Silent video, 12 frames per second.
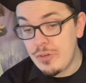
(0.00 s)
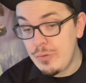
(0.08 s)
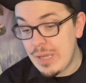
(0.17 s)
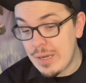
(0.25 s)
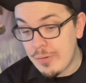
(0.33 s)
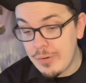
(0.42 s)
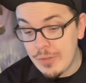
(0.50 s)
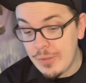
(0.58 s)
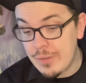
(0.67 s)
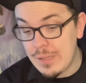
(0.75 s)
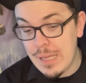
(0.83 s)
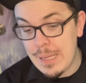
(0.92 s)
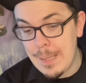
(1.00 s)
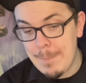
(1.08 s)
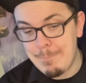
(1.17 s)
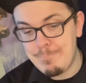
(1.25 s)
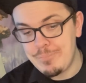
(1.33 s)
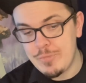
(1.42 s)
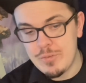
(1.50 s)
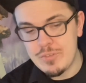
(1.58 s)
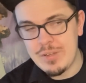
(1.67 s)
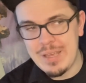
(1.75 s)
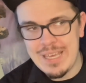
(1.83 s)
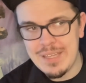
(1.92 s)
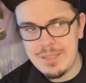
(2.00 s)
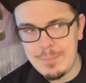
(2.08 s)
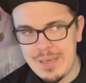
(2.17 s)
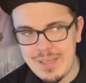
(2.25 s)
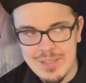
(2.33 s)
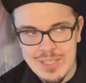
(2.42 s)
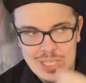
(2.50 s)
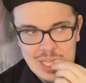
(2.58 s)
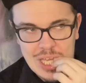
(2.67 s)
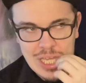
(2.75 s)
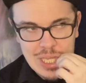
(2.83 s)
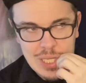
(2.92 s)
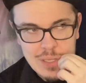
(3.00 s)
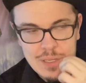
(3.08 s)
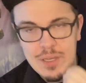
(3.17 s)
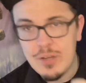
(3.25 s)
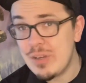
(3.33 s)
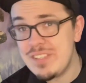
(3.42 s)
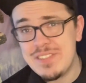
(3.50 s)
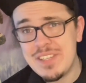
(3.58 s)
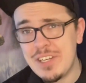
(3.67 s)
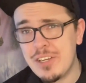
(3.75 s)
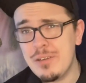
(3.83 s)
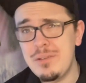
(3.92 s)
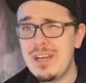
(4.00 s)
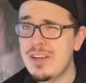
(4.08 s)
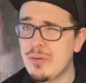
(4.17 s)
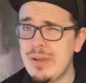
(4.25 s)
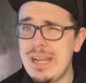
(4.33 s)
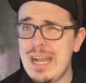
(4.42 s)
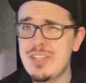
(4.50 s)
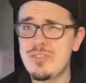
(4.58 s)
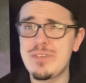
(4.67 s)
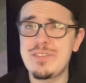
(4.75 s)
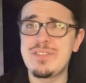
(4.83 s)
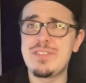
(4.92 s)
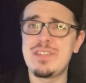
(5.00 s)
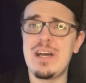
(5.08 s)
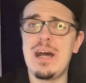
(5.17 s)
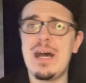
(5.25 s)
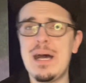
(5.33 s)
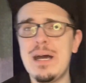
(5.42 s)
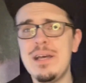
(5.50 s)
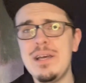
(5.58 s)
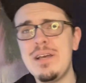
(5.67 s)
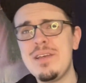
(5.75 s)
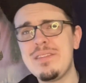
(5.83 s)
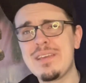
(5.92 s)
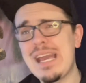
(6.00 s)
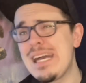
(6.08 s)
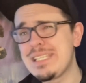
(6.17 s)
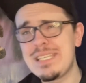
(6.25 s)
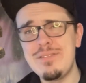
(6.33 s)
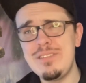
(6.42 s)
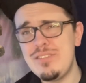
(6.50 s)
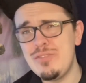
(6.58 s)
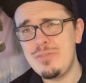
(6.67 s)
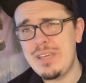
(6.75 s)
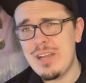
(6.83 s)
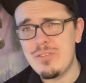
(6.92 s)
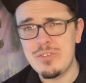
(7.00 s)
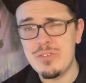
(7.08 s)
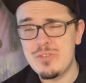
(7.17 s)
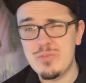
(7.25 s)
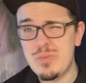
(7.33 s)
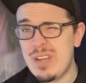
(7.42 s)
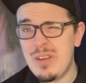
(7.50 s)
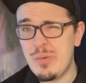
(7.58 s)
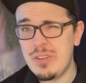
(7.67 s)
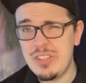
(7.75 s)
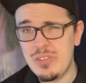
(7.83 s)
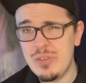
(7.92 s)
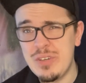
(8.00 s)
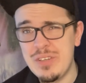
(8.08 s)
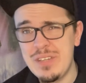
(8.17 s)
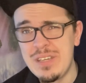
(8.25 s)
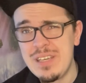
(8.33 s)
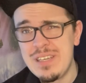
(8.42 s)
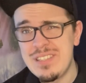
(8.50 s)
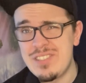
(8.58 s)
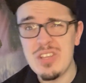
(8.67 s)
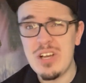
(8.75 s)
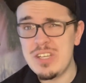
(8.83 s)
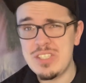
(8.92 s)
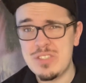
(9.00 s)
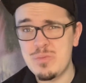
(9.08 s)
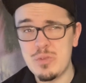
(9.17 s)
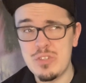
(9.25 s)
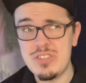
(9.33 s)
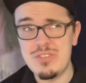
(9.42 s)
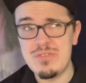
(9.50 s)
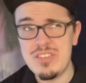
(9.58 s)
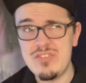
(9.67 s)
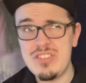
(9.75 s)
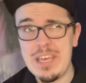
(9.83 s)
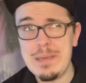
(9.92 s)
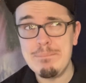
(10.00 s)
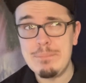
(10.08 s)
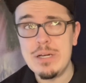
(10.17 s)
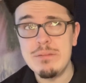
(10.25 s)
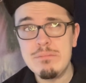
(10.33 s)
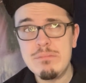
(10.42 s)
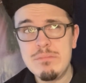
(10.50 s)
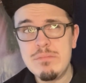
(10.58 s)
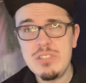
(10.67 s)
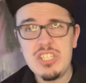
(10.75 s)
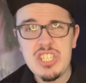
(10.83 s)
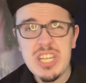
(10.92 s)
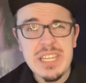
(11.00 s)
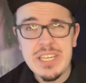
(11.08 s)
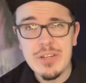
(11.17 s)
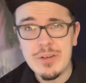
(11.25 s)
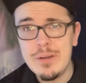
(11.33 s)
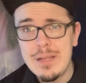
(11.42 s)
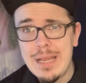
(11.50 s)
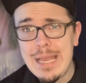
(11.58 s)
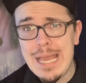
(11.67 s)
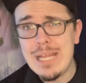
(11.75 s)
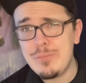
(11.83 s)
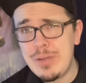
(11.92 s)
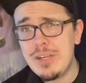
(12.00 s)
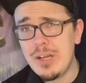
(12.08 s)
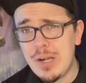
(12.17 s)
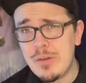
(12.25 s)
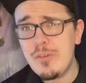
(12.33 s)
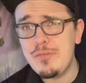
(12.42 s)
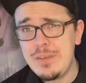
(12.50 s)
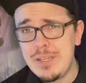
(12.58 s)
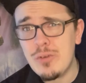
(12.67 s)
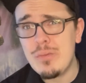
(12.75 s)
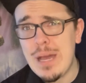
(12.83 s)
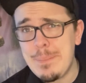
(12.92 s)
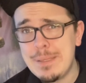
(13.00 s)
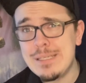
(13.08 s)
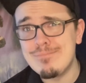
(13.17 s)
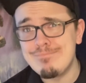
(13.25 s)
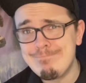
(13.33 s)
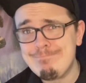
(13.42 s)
new Ariel, was it Haley Bailey, great singer, not a great actress. The casting of these new characters were not really good. The songs were just the same but shittier, and we had Awkwafina rapping.